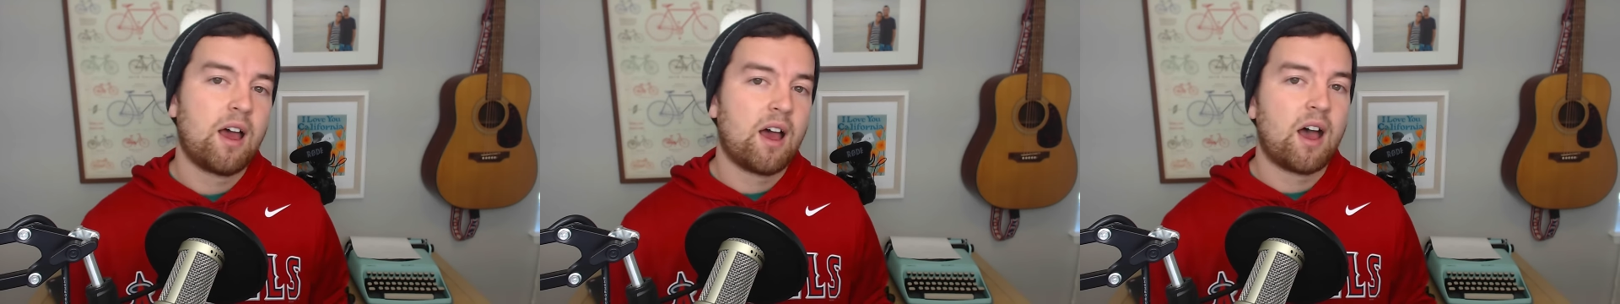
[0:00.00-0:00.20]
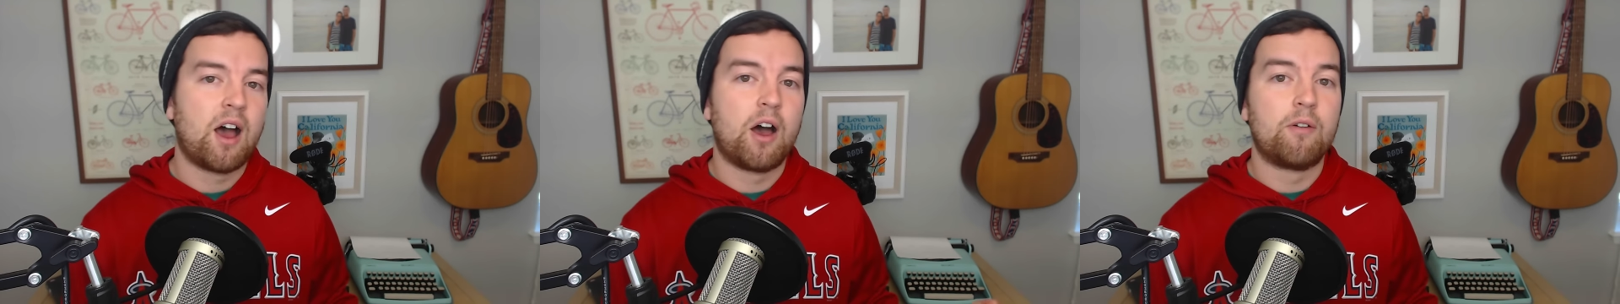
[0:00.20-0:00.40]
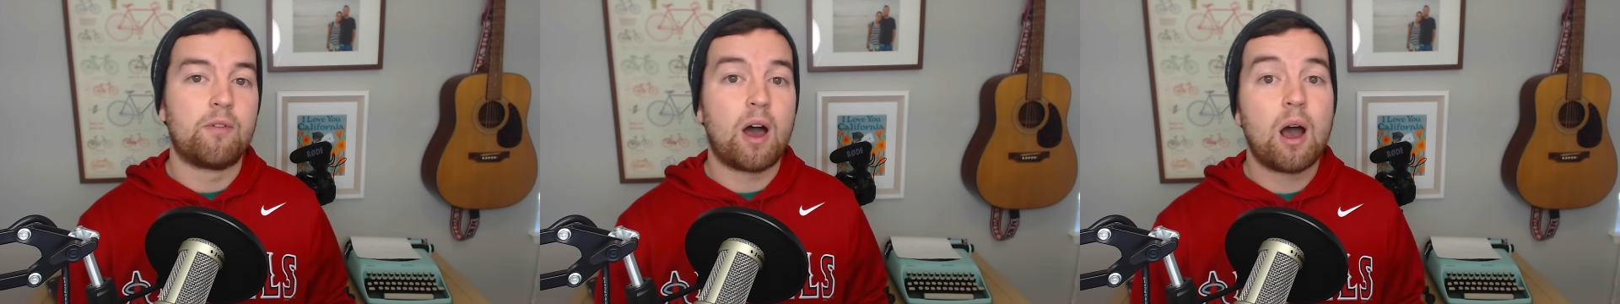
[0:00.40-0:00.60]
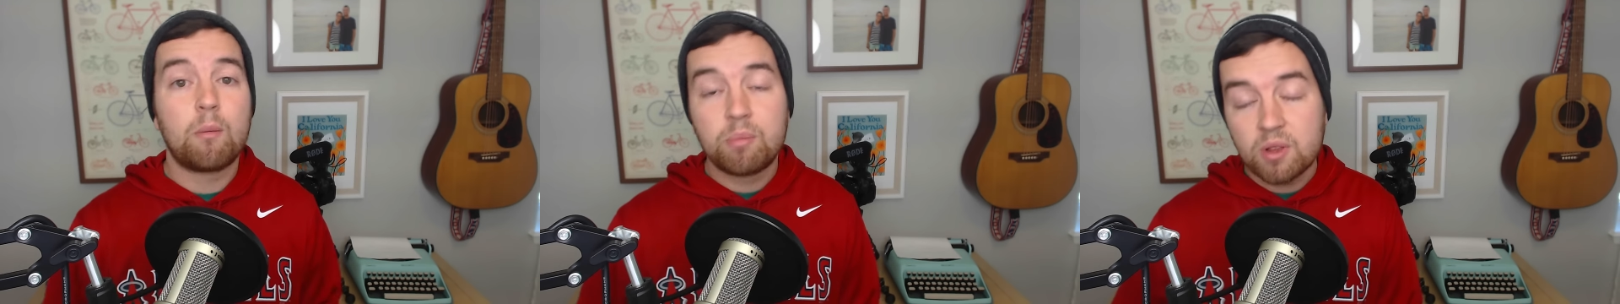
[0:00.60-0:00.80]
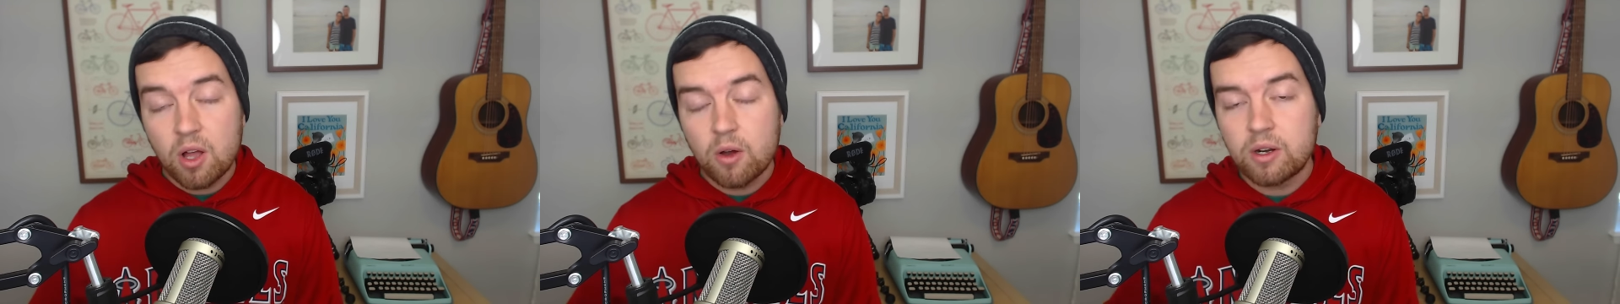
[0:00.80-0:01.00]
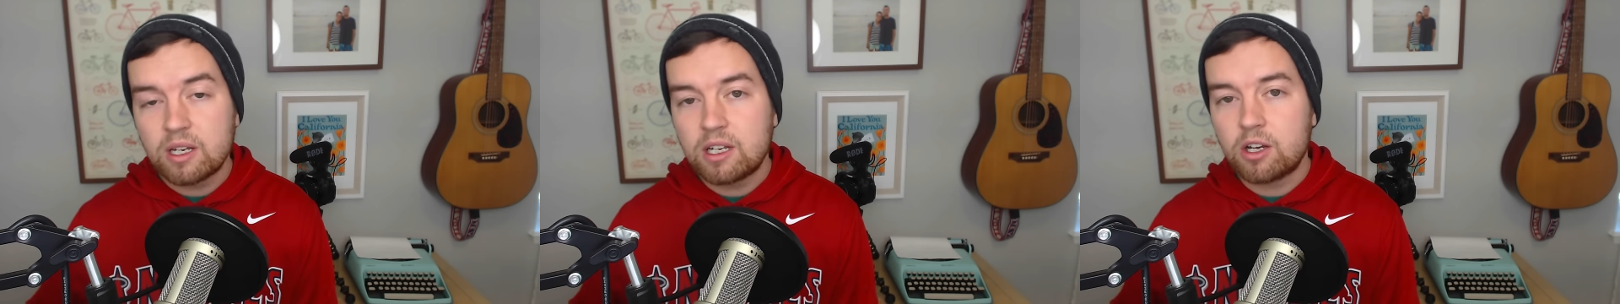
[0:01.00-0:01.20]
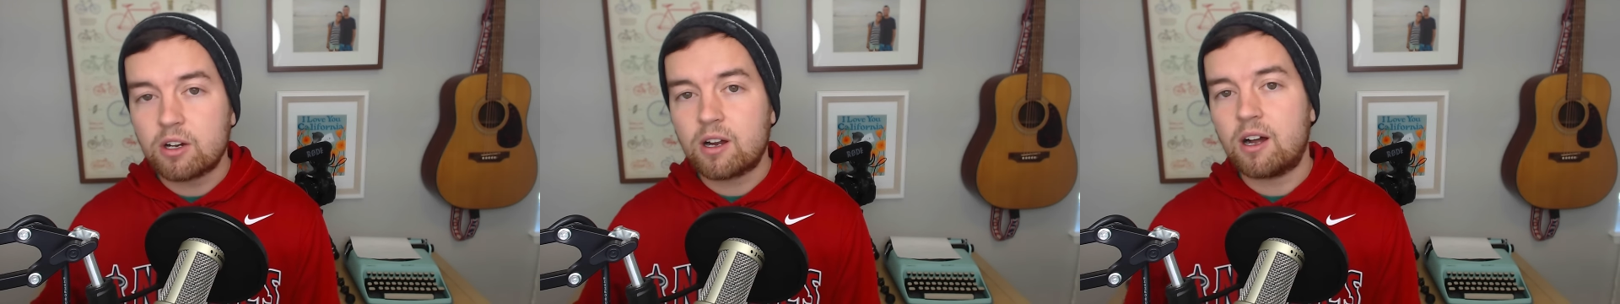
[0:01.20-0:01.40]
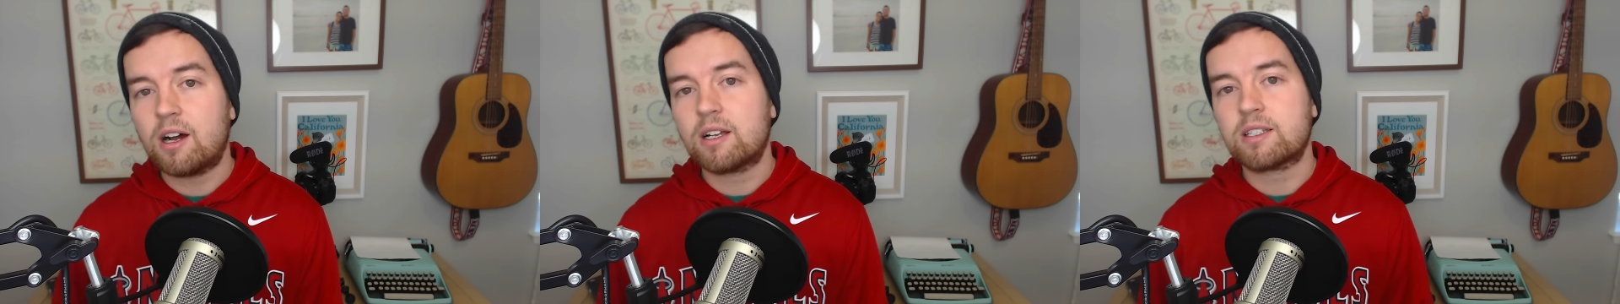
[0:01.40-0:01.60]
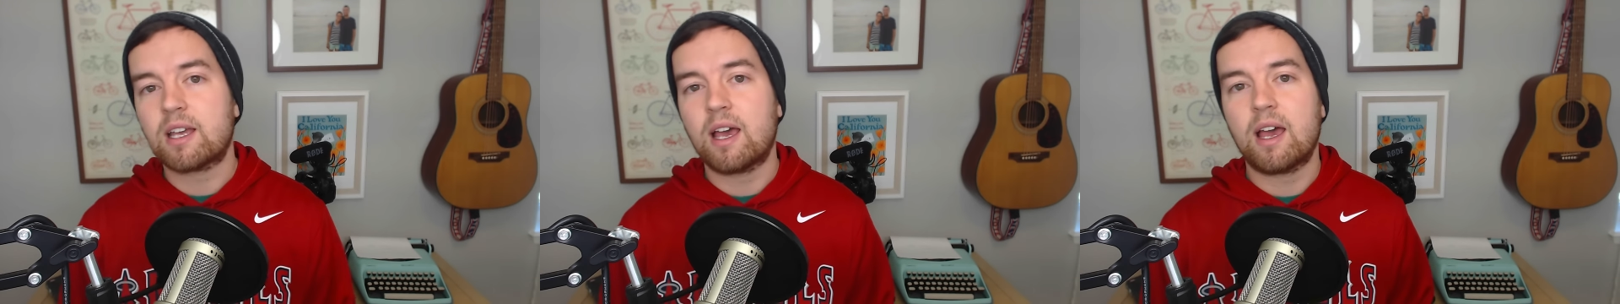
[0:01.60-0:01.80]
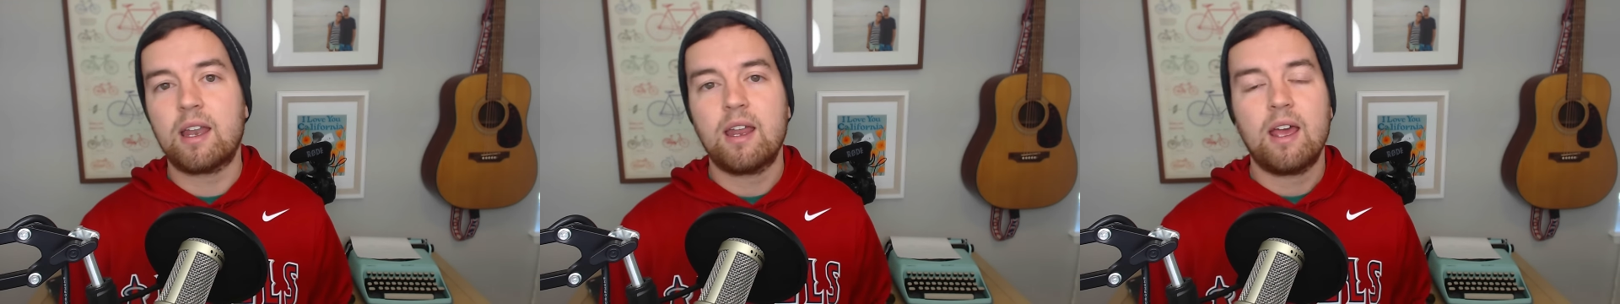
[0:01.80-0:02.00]
of uploading your
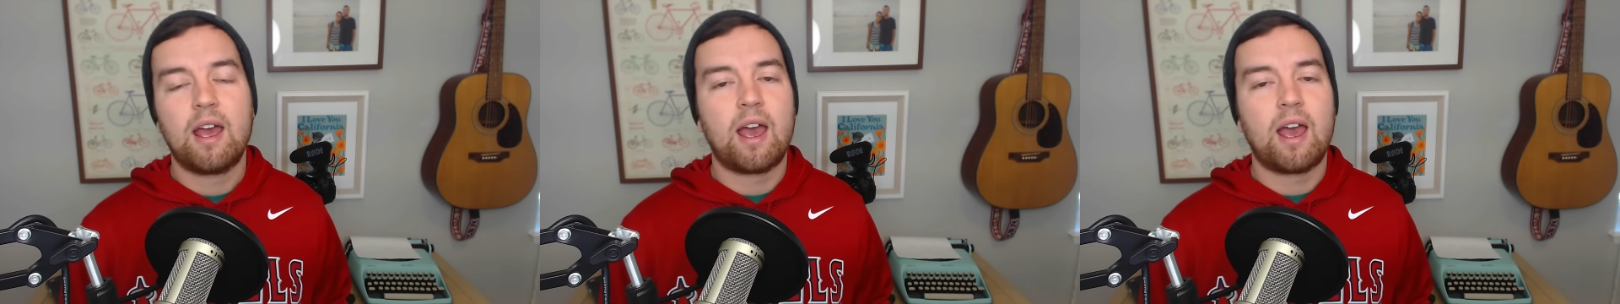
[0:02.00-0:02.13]
content